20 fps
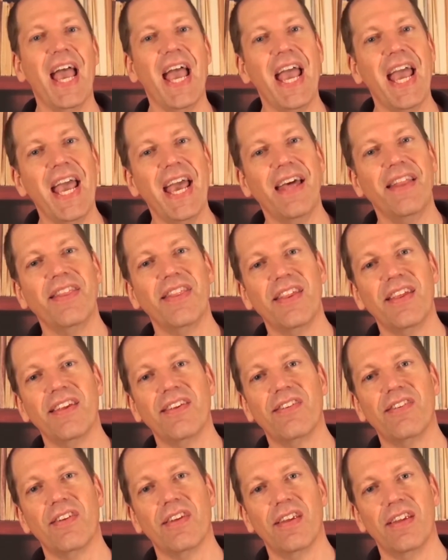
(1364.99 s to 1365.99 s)
and
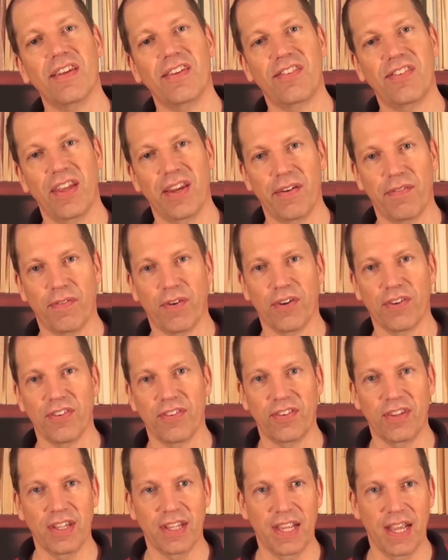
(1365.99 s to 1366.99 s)
this set of
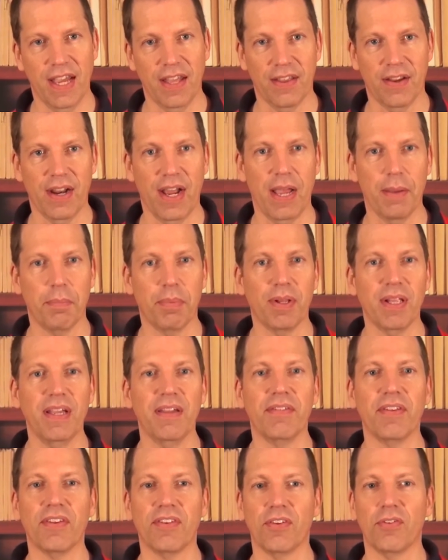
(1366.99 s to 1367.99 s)
verses together, I
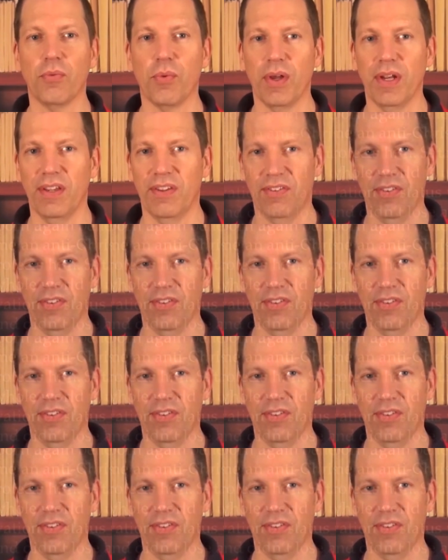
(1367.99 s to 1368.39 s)
believe this is what it's